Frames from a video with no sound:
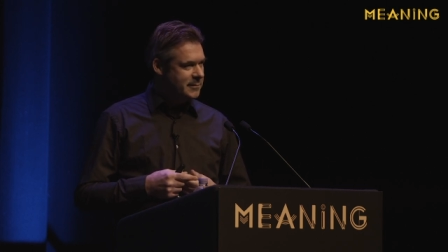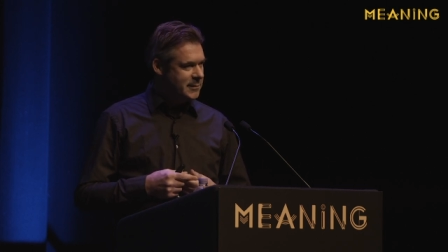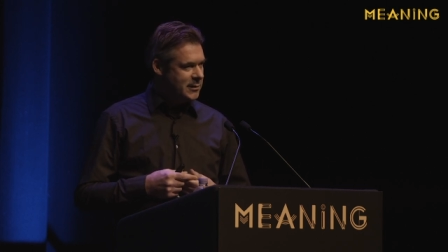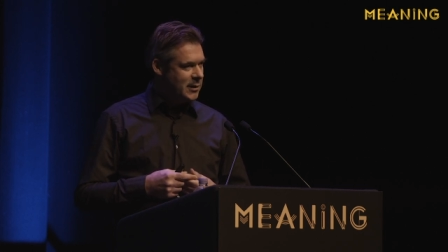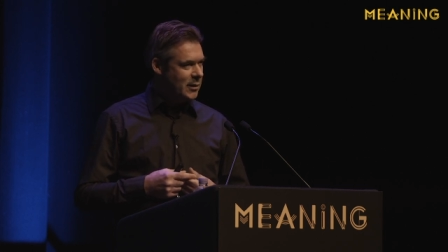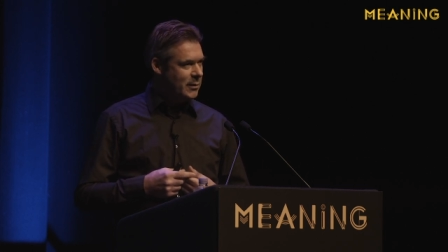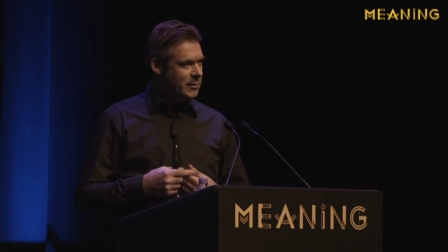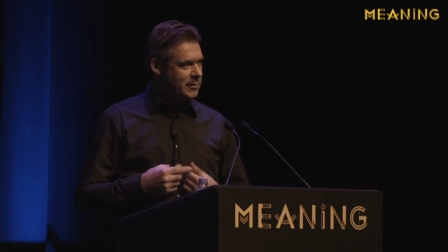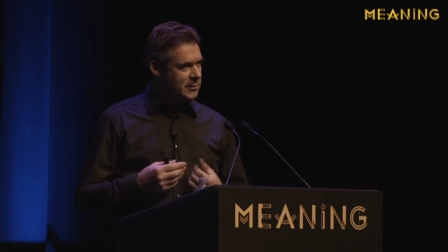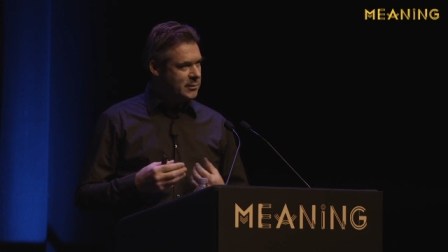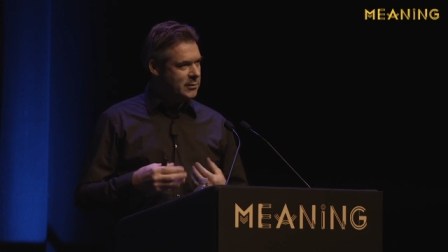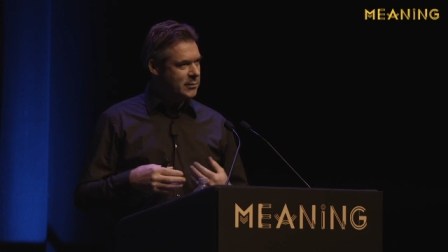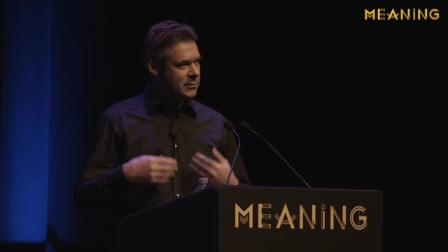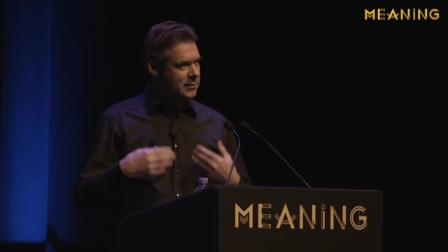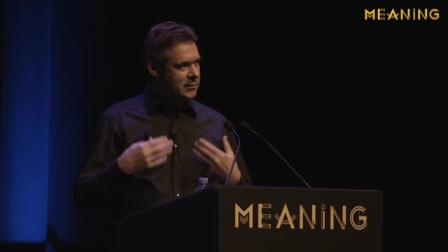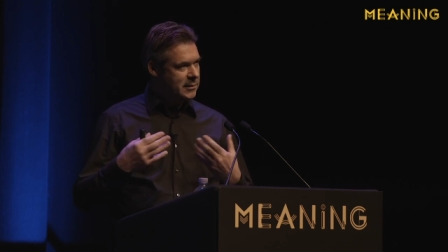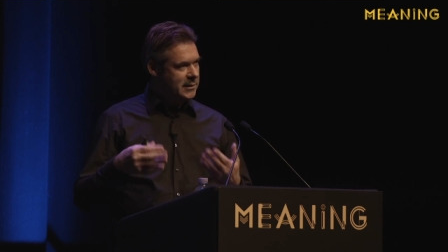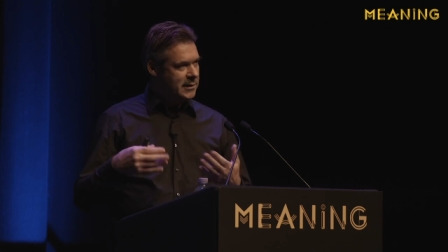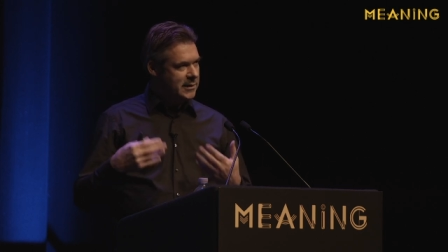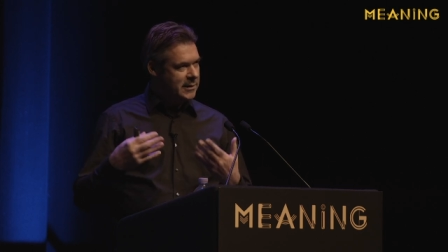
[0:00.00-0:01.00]
So
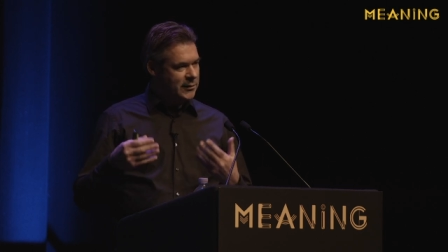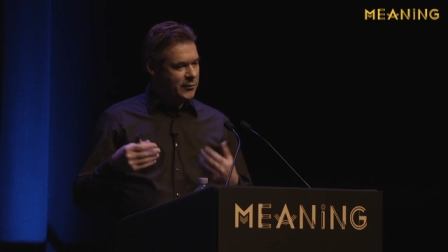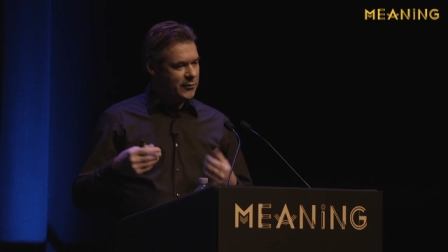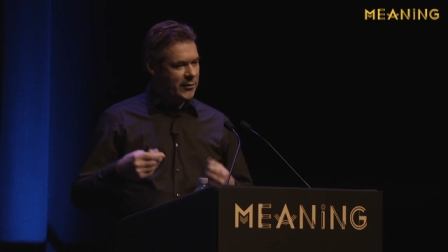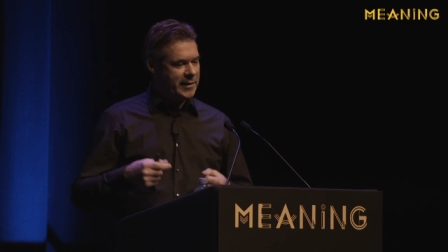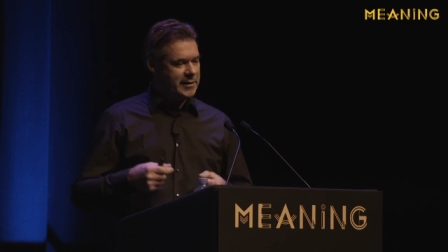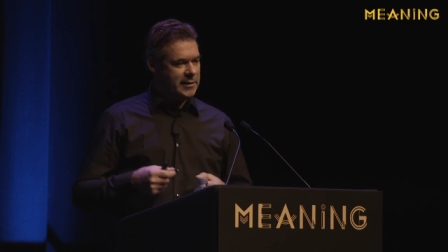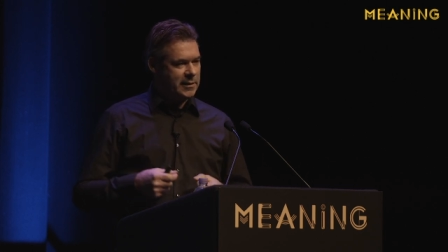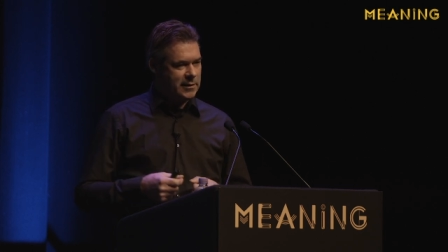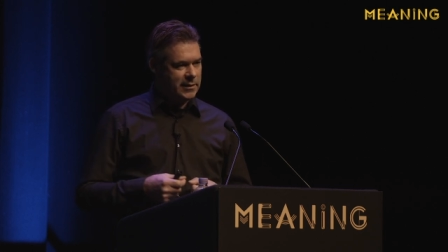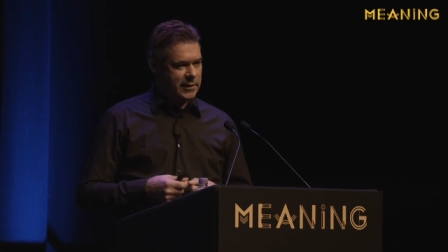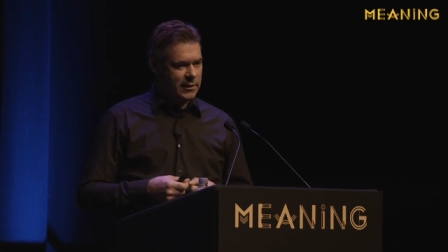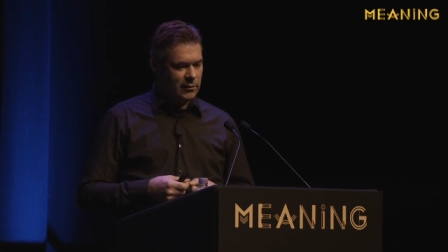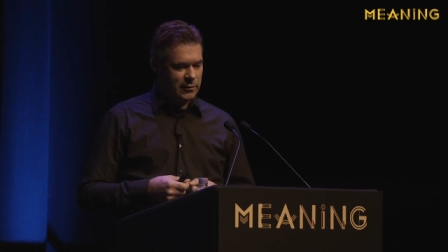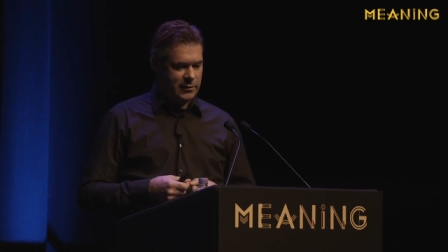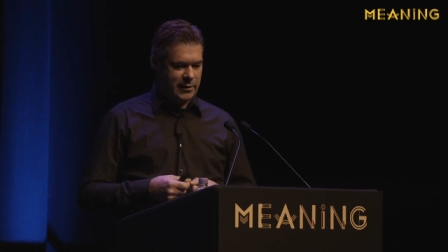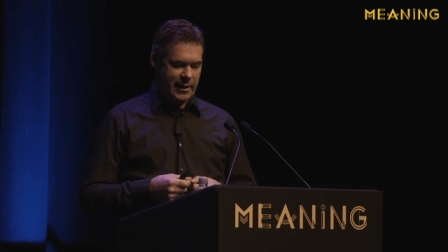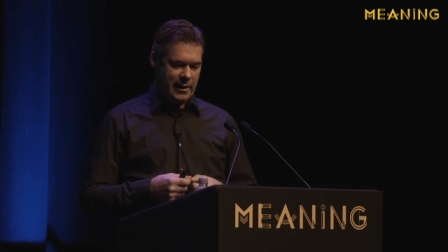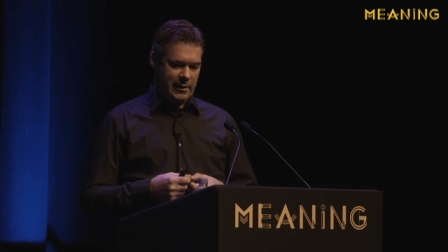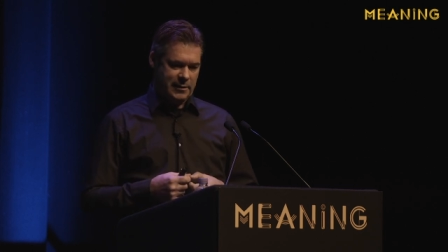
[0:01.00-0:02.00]
to threaten the
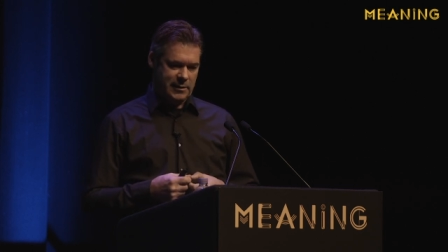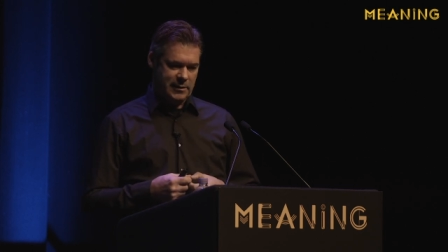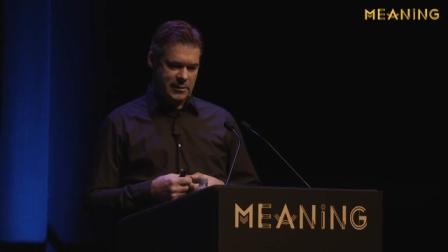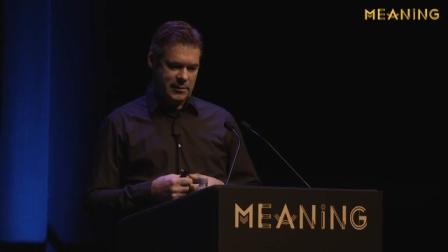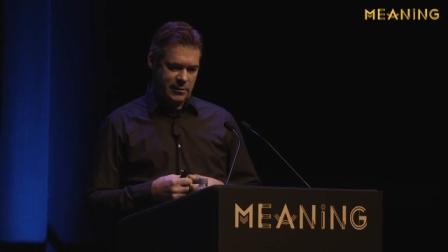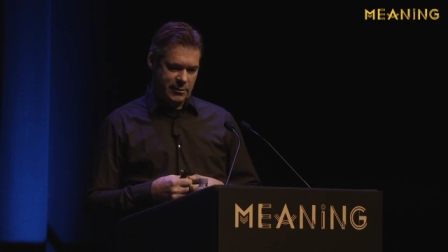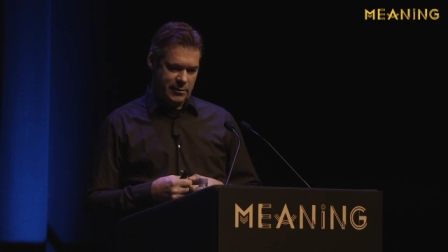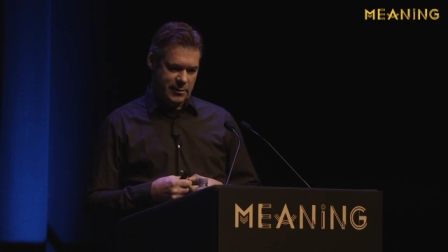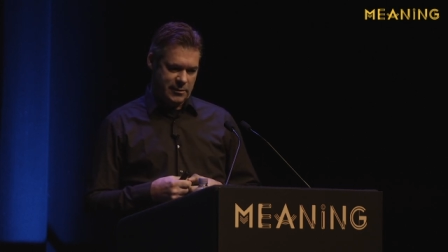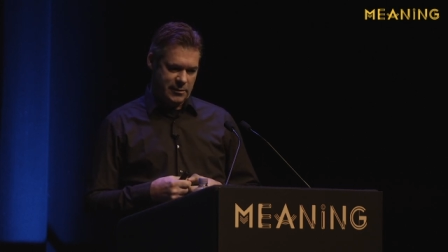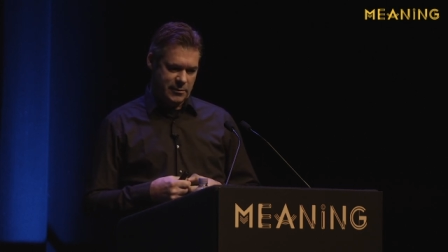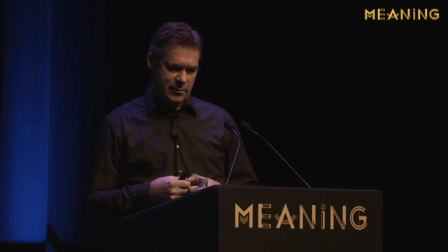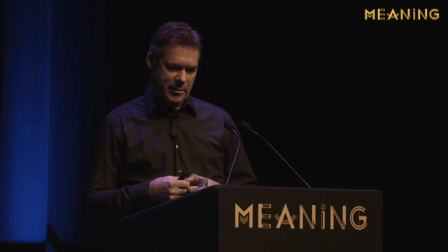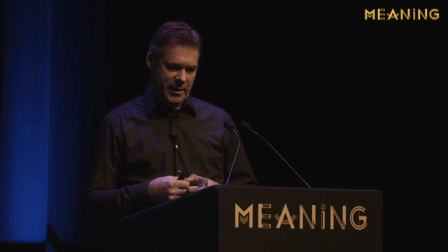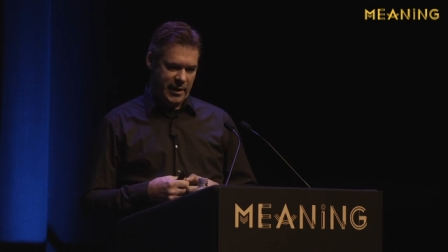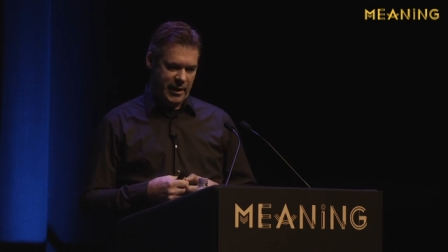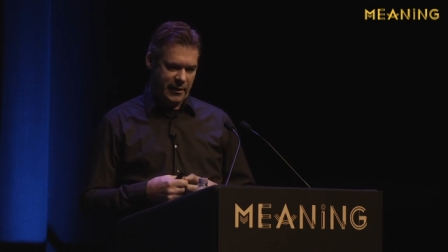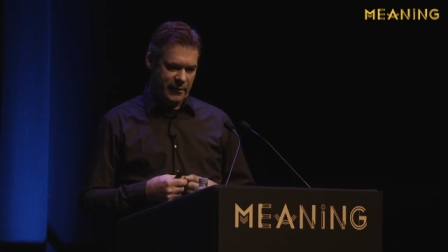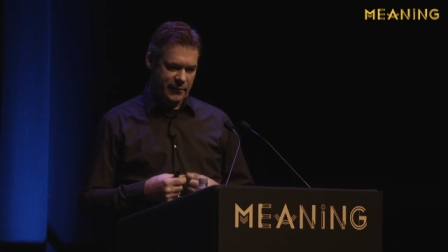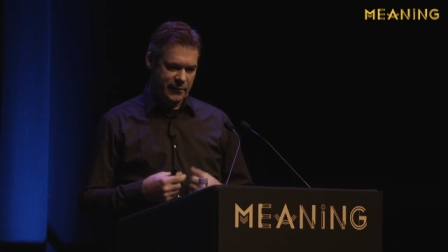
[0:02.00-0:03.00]
older health insurers to
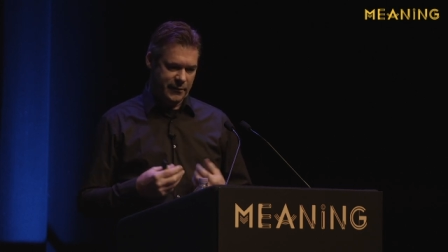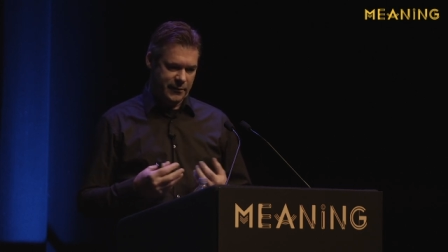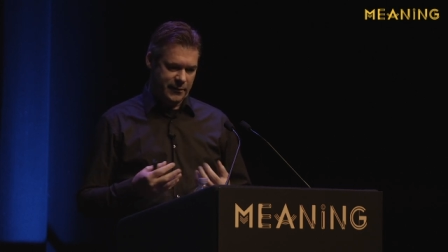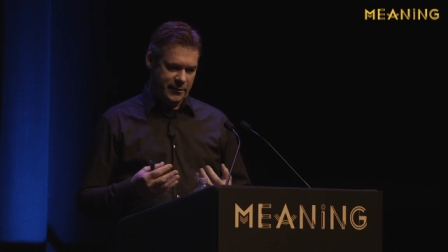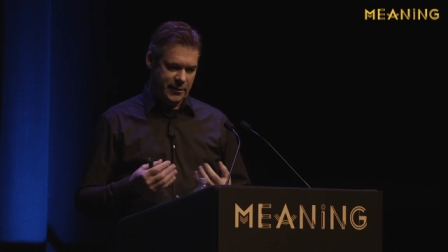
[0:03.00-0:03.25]
behave